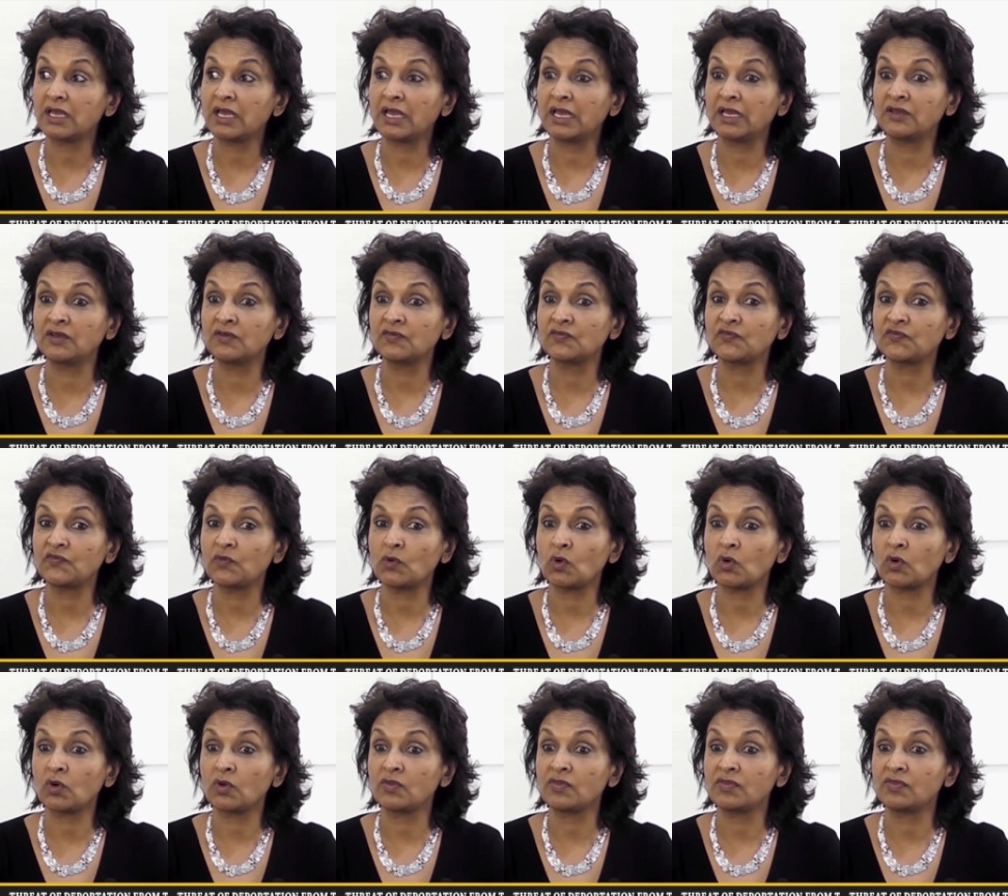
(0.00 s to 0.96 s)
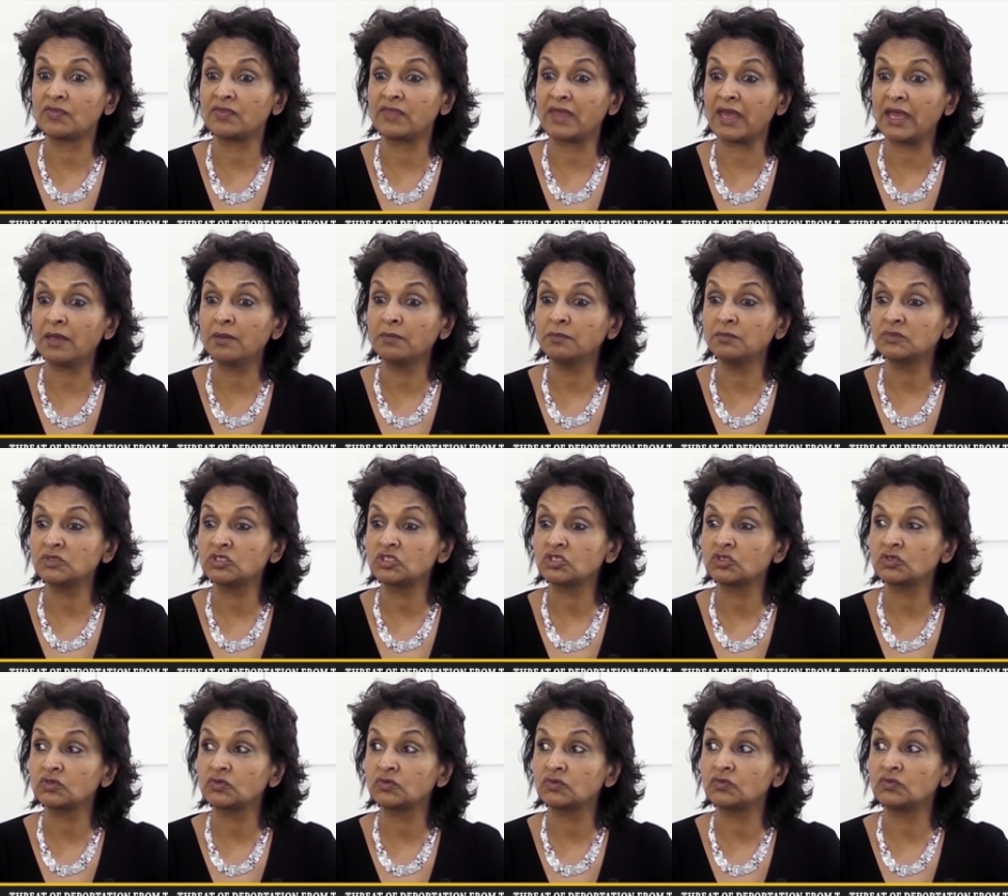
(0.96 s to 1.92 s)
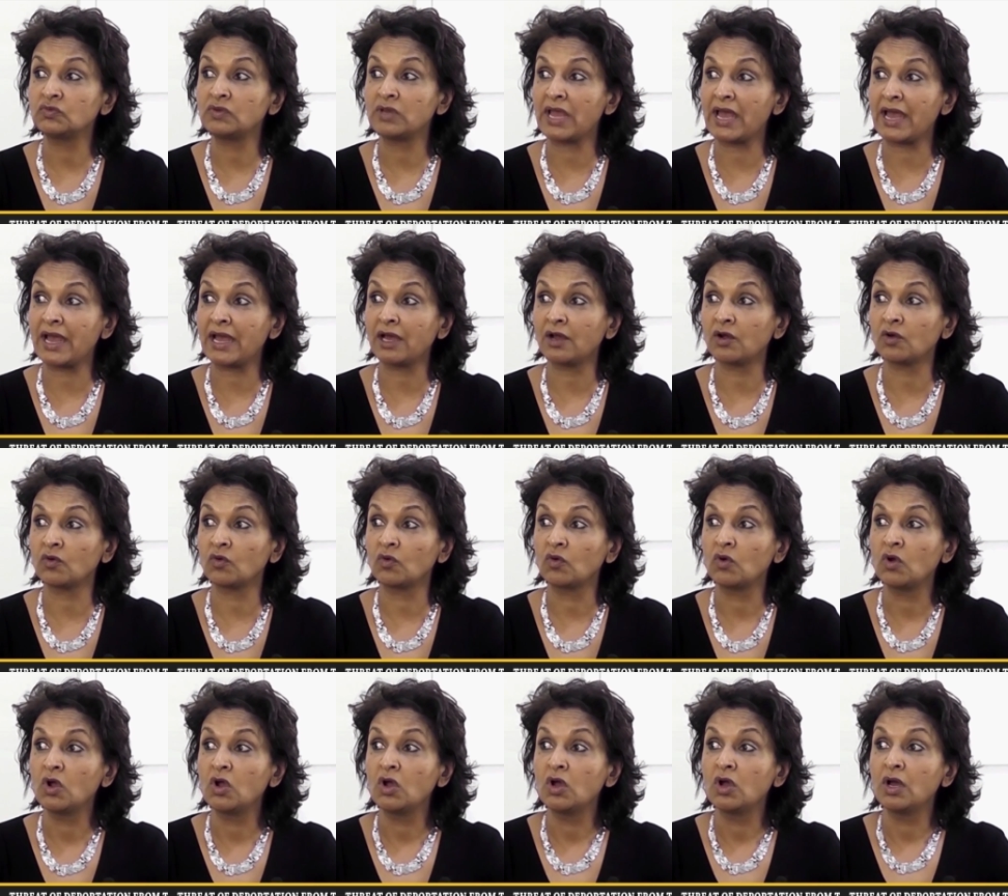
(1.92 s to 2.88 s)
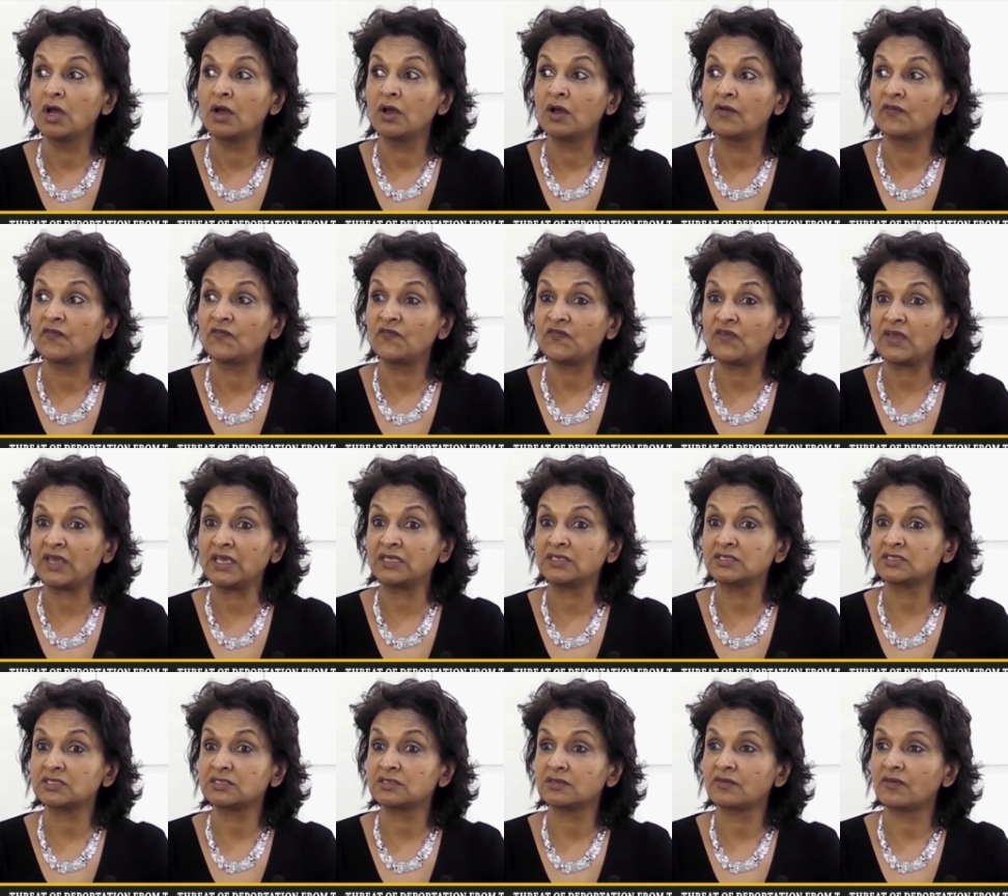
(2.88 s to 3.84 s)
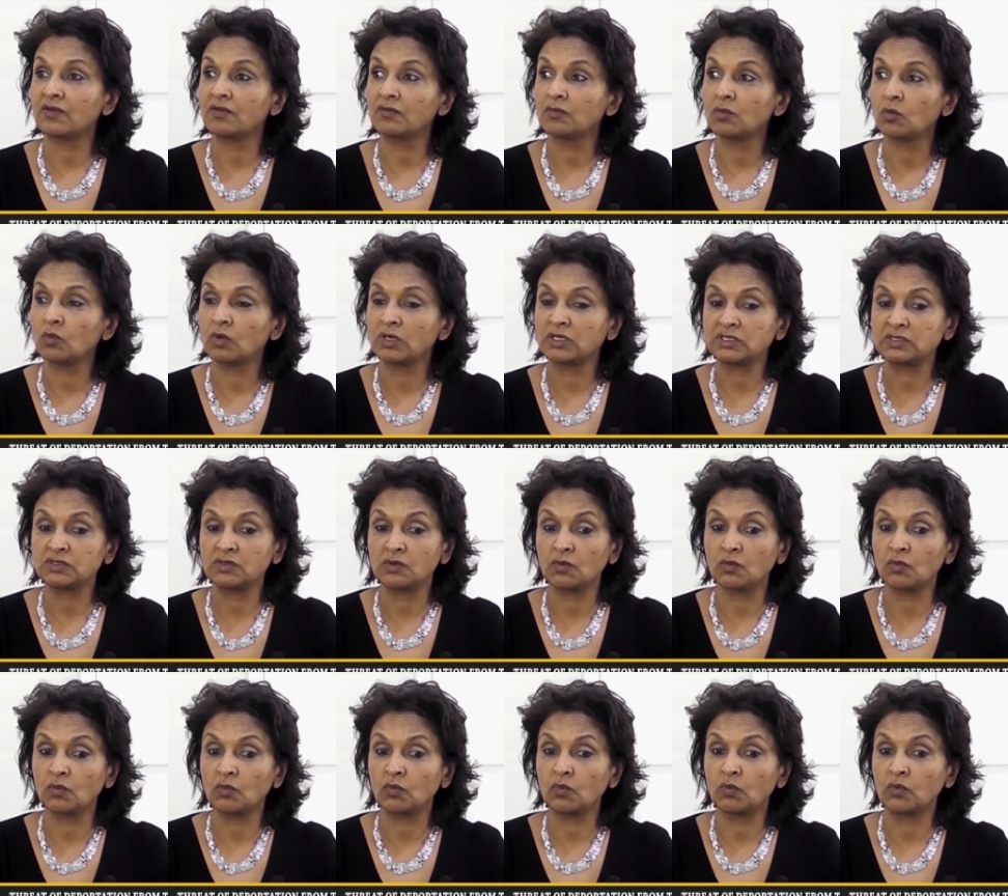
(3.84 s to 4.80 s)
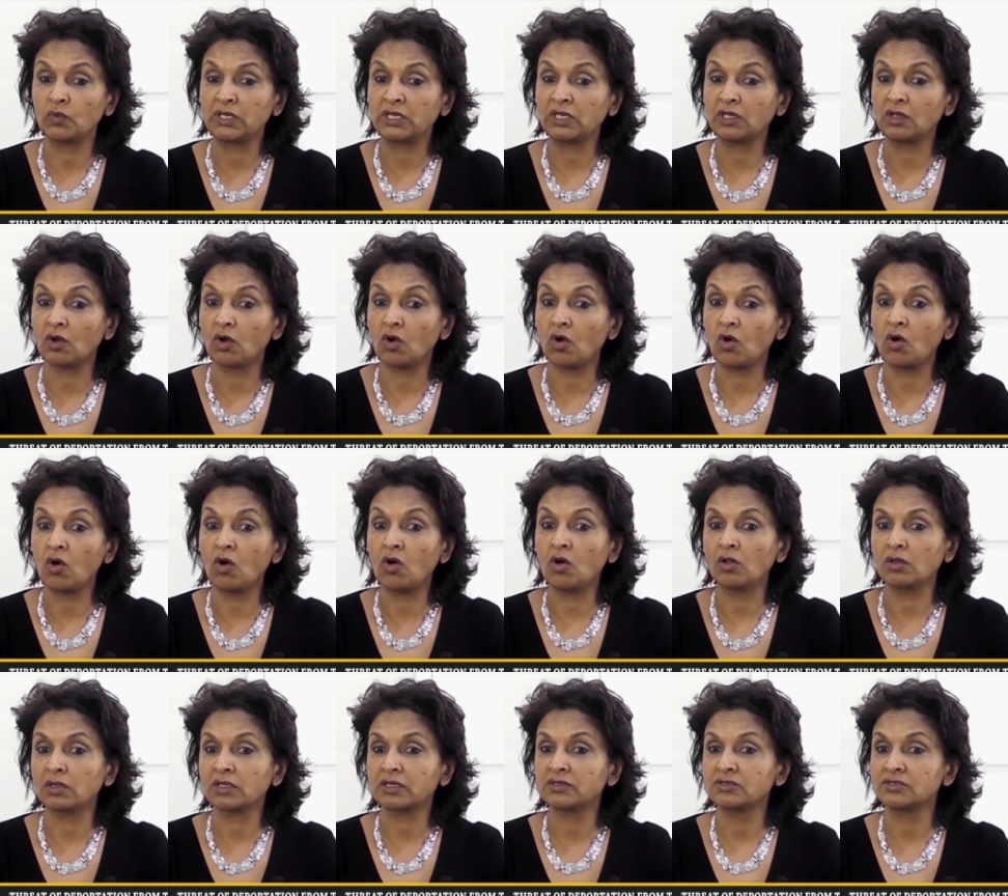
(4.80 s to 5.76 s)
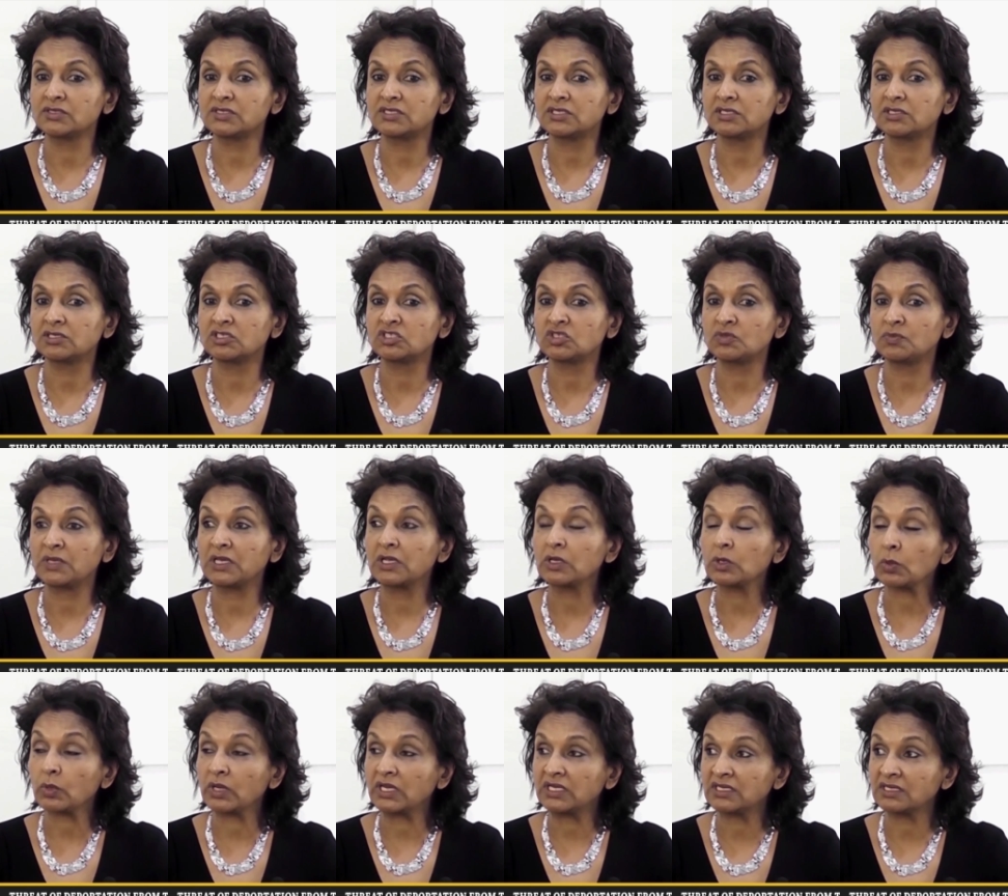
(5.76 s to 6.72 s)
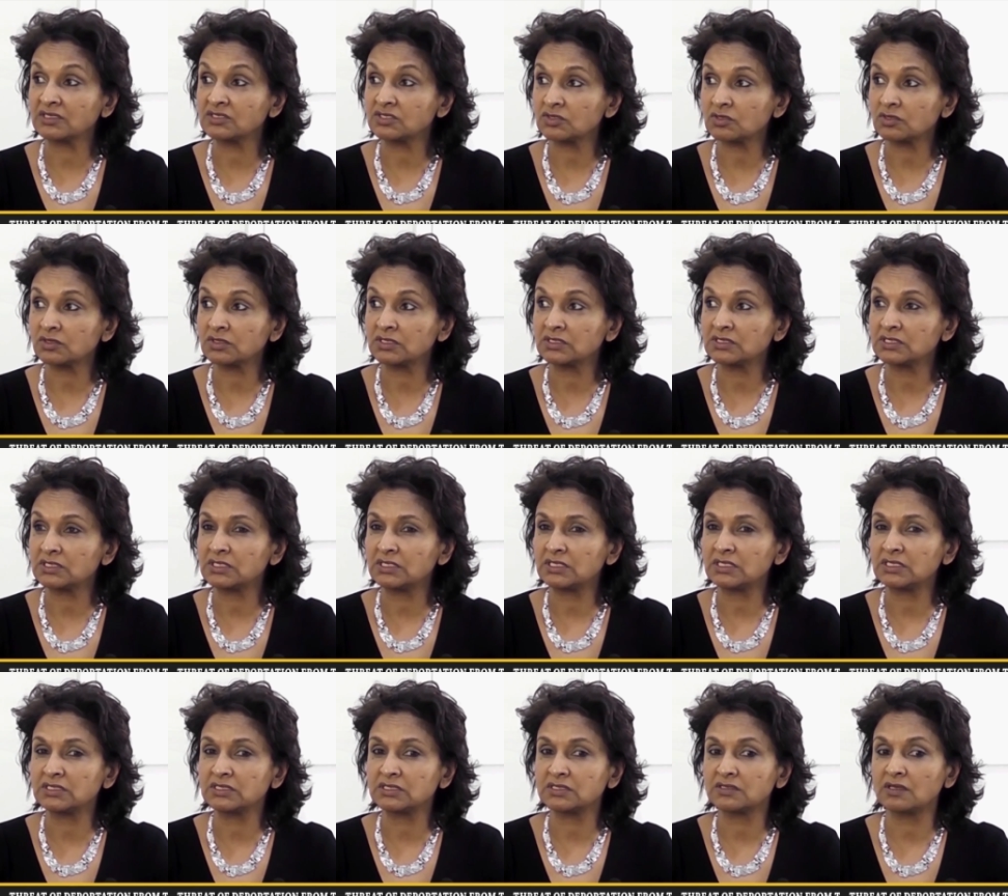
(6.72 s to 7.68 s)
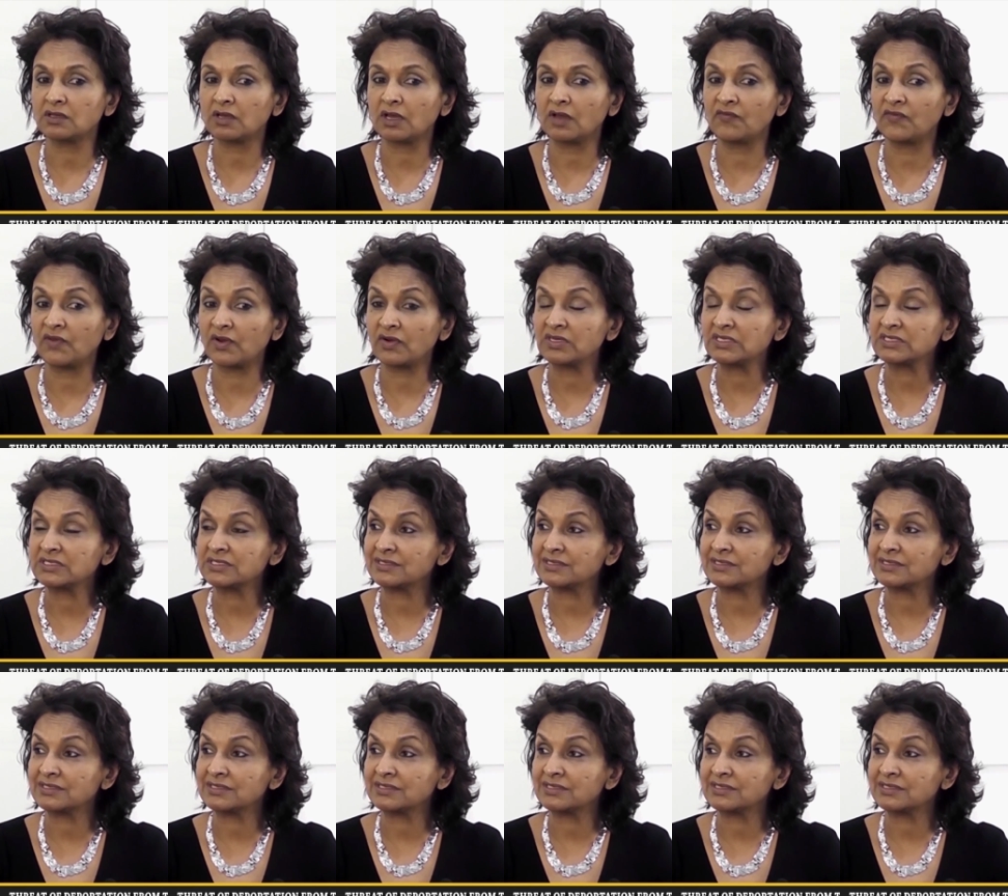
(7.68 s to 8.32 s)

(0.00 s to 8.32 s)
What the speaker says: And for them to now face what we all consider to be great uncertainty is a very